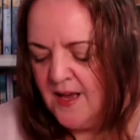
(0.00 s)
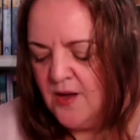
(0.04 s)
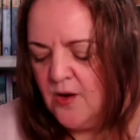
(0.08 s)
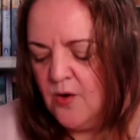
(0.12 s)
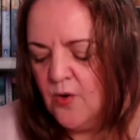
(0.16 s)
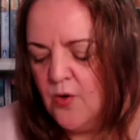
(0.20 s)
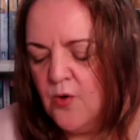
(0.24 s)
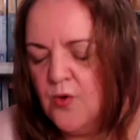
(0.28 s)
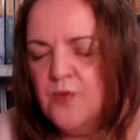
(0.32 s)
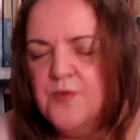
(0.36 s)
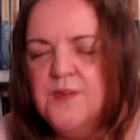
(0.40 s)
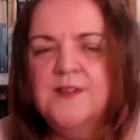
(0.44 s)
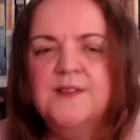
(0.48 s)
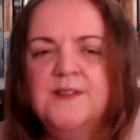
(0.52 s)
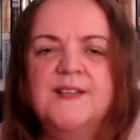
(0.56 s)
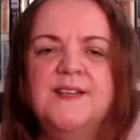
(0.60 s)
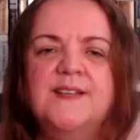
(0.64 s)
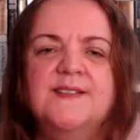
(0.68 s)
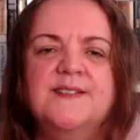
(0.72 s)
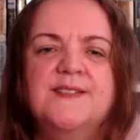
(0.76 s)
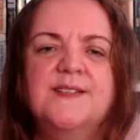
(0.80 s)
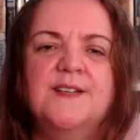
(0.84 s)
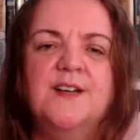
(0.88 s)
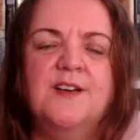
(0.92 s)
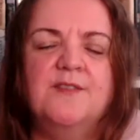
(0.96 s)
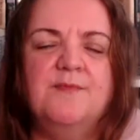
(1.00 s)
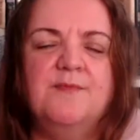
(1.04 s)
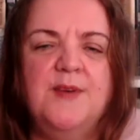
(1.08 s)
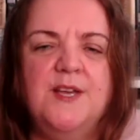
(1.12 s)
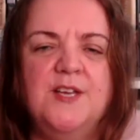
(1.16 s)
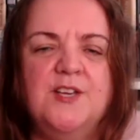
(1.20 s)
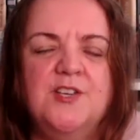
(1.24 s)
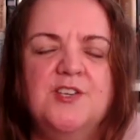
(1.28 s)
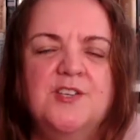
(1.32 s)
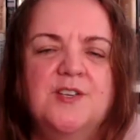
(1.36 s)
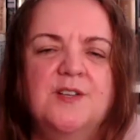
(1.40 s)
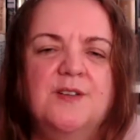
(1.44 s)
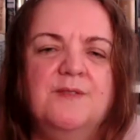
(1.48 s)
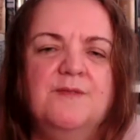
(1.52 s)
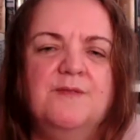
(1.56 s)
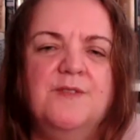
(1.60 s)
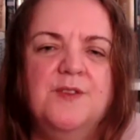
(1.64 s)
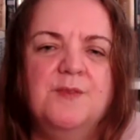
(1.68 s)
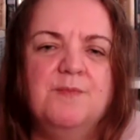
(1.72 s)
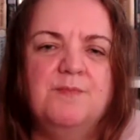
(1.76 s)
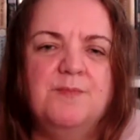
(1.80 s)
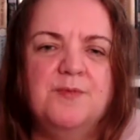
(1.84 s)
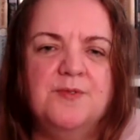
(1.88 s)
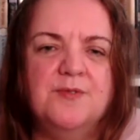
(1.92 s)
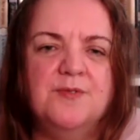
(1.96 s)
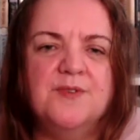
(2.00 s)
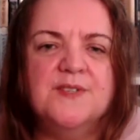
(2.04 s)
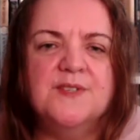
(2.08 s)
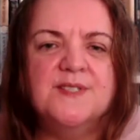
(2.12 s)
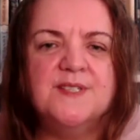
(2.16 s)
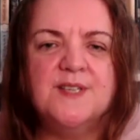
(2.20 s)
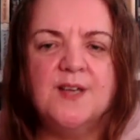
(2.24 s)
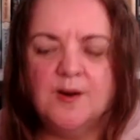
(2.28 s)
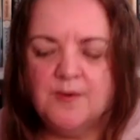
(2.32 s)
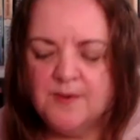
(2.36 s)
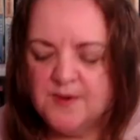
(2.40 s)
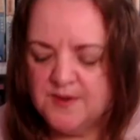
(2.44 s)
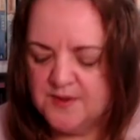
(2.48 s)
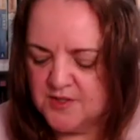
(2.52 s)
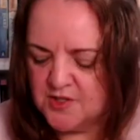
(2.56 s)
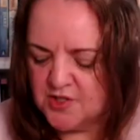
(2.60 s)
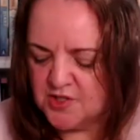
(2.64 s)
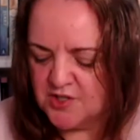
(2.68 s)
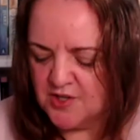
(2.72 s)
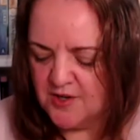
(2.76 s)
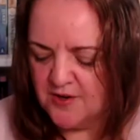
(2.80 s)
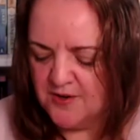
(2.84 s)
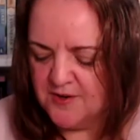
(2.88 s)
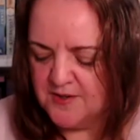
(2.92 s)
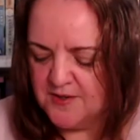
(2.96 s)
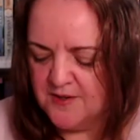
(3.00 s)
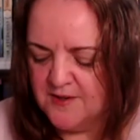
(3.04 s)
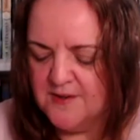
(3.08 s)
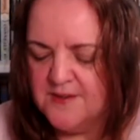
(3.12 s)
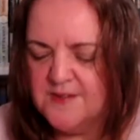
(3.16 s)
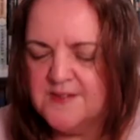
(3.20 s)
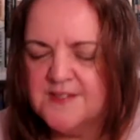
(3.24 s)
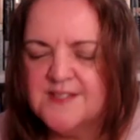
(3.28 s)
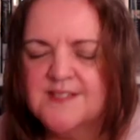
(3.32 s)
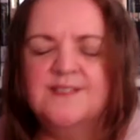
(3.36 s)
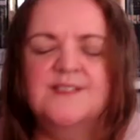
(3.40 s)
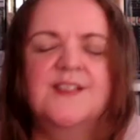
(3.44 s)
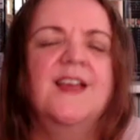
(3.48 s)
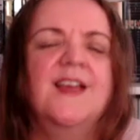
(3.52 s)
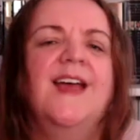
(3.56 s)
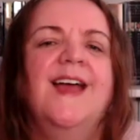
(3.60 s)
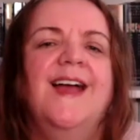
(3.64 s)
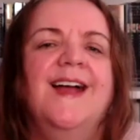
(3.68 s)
All the links that I've mentioned for the books are in the show notes.